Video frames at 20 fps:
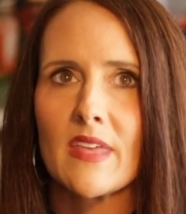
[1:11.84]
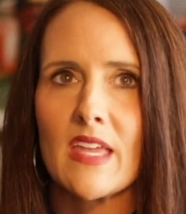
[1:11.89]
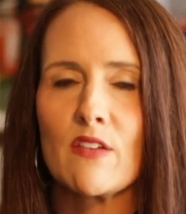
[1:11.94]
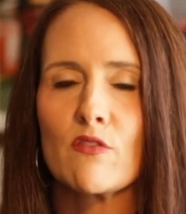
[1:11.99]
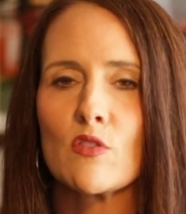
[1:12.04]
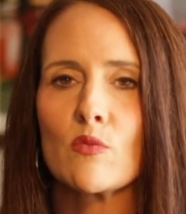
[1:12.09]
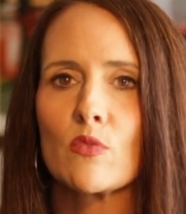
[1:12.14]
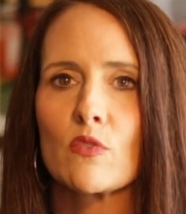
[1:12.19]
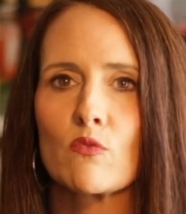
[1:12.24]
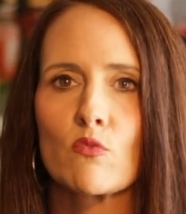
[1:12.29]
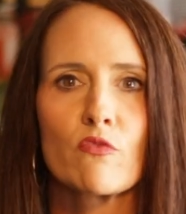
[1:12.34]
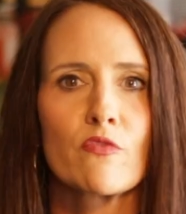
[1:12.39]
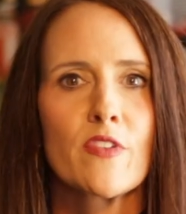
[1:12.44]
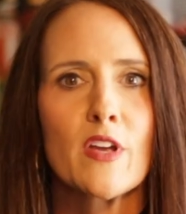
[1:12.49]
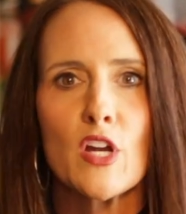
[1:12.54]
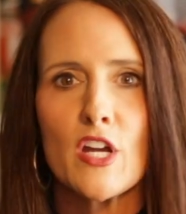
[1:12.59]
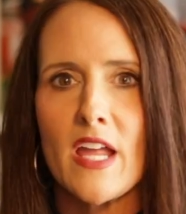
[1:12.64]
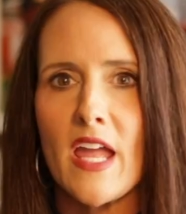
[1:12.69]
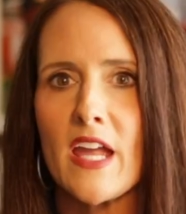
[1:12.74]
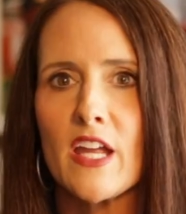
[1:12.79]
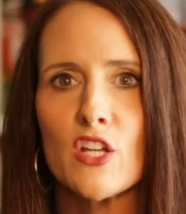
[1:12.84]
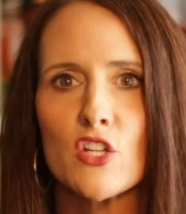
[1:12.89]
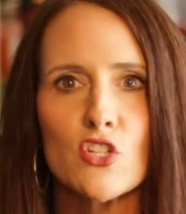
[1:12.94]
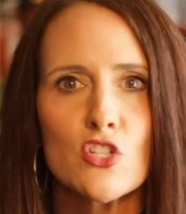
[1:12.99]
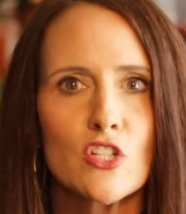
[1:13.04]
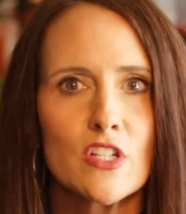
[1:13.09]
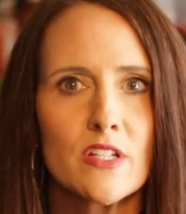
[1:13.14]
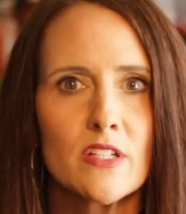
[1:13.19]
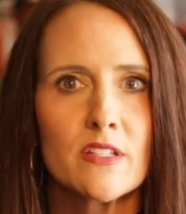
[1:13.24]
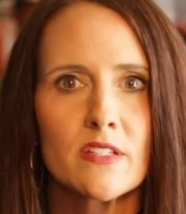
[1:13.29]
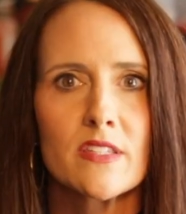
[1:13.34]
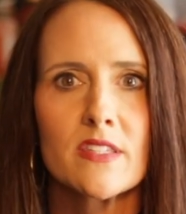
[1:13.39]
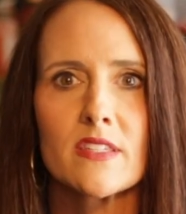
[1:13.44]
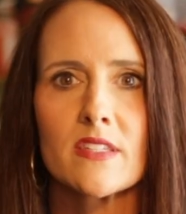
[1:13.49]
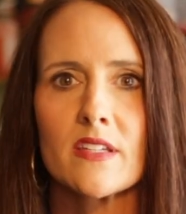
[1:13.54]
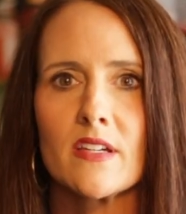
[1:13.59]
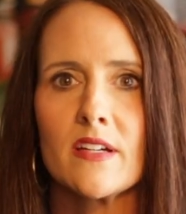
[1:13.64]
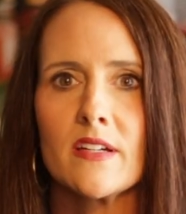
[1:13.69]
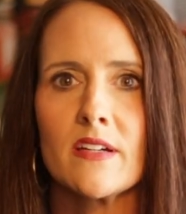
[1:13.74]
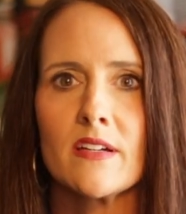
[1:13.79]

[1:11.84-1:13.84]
even very anxious.